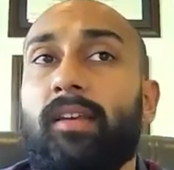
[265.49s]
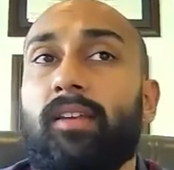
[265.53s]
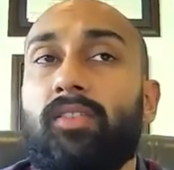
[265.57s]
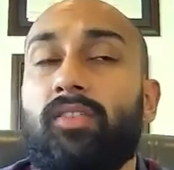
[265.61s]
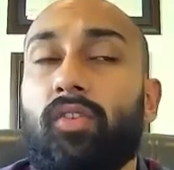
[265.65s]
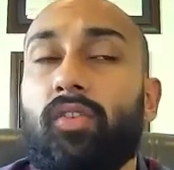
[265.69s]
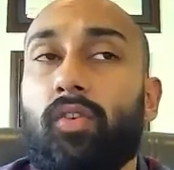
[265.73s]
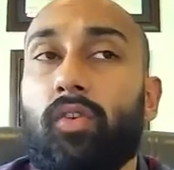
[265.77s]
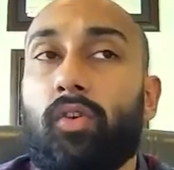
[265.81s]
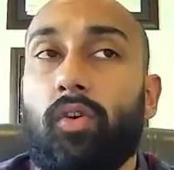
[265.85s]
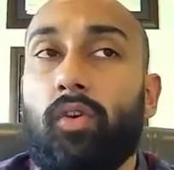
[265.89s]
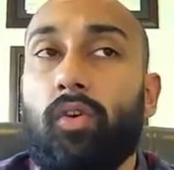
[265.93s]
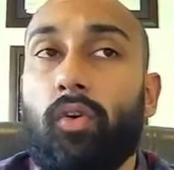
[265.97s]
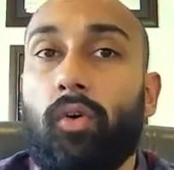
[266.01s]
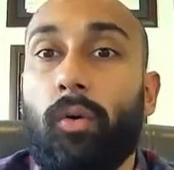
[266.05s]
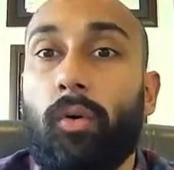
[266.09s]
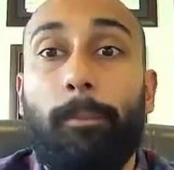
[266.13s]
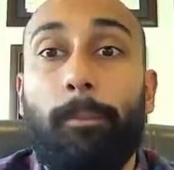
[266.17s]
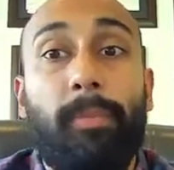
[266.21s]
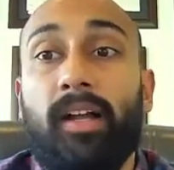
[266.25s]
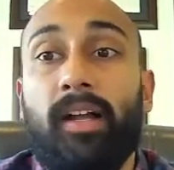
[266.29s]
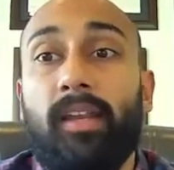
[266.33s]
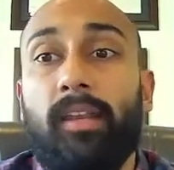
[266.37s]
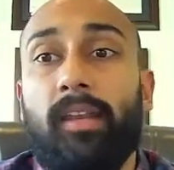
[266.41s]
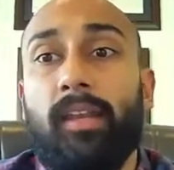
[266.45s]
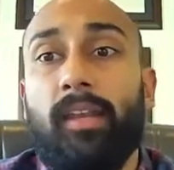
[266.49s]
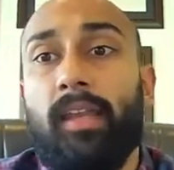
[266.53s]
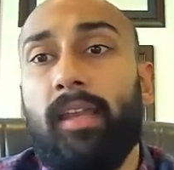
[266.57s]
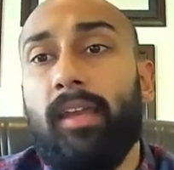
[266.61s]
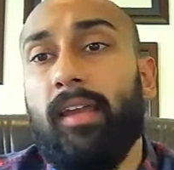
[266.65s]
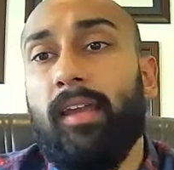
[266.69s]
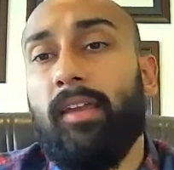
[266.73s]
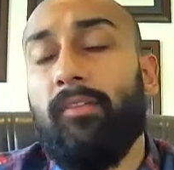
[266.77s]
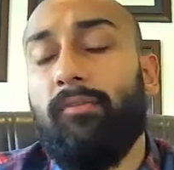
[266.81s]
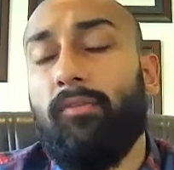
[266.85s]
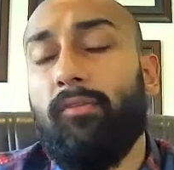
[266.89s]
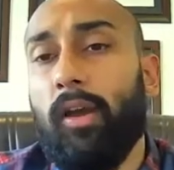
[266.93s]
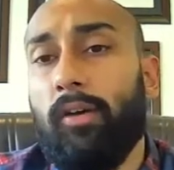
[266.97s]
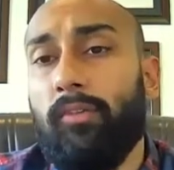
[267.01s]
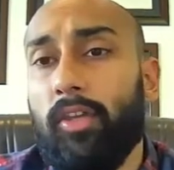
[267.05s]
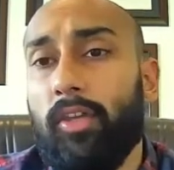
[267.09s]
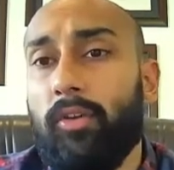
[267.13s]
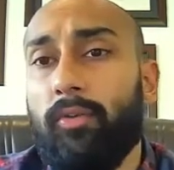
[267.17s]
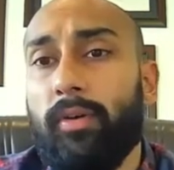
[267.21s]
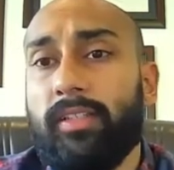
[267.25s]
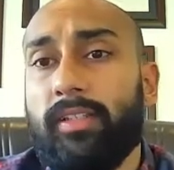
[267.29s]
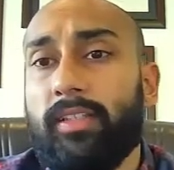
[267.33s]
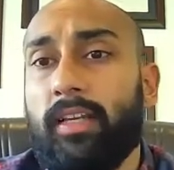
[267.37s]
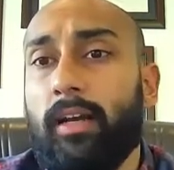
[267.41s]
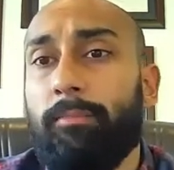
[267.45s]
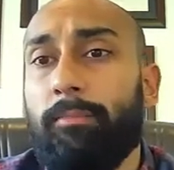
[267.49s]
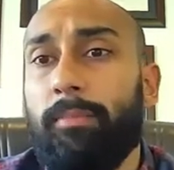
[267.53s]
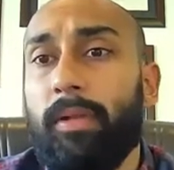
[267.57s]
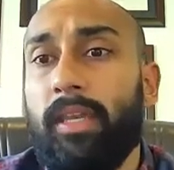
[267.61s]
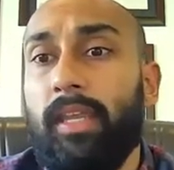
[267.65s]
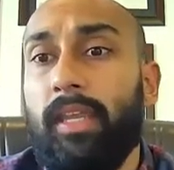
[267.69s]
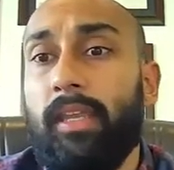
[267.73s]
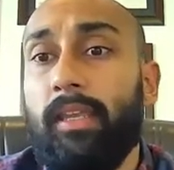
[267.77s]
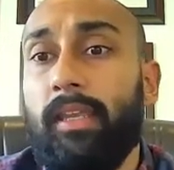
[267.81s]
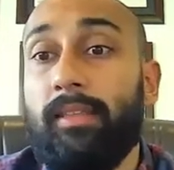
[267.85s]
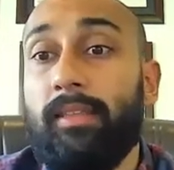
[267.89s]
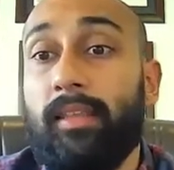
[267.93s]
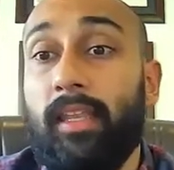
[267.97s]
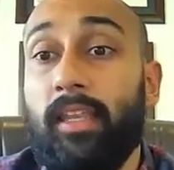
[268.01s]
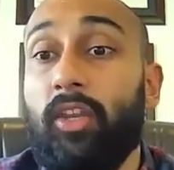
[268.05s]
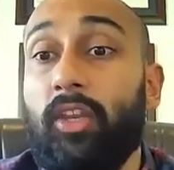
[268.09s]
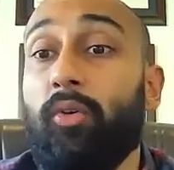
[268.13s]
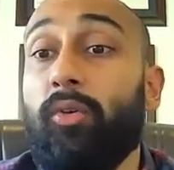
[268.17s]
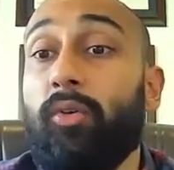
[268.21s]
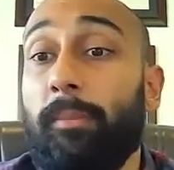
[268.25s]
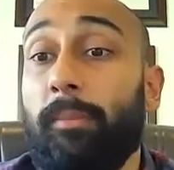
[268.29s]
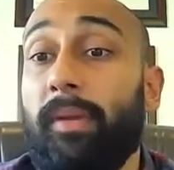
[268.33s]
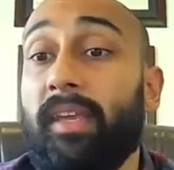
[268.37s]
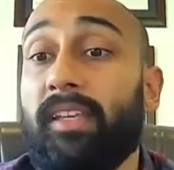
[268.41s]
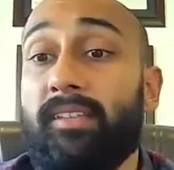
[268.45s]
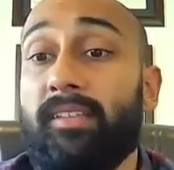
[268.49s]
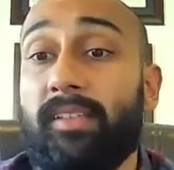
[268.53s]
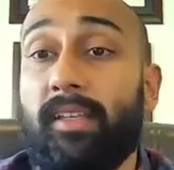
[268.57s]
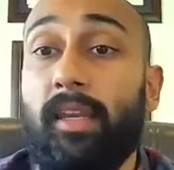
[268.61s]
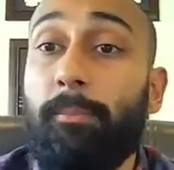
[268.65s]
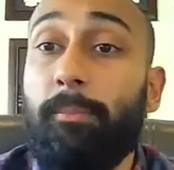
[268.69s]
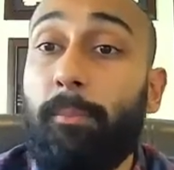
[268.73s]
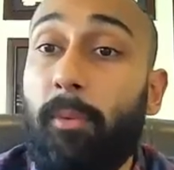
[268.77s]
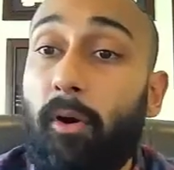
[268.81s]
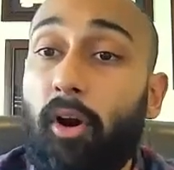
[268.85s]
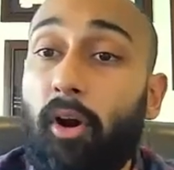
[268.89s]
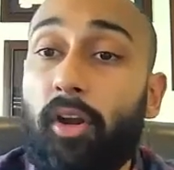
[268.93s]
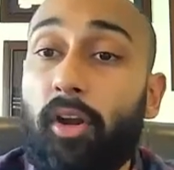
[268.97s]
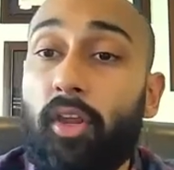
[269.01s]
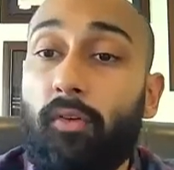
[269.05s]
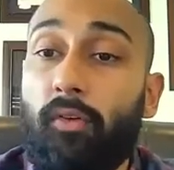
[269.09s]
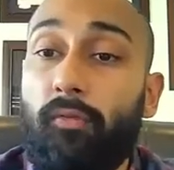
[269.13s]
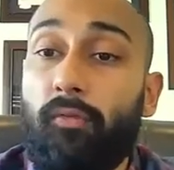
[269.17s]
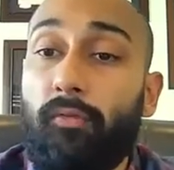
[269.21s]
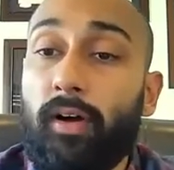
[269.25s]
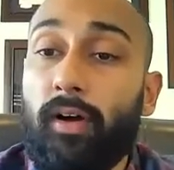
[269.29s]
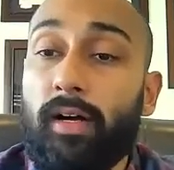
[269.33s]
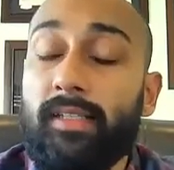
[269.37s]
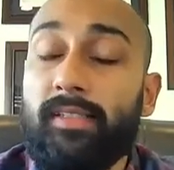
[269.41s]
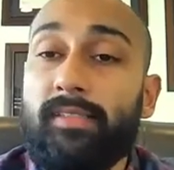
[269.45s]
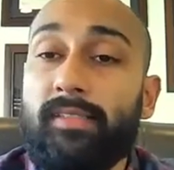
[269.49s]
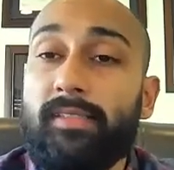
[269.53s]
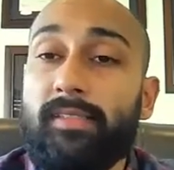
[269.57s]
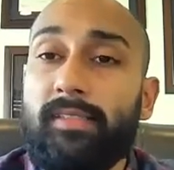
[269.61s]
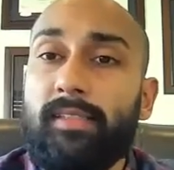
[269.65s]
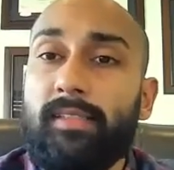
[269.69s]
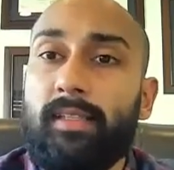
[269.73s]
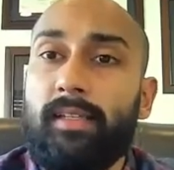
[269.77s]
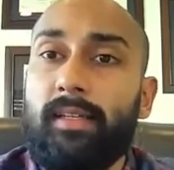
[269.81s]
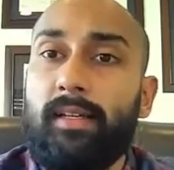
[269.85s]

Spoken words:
So, but if you have a US company, then you can basically park your funds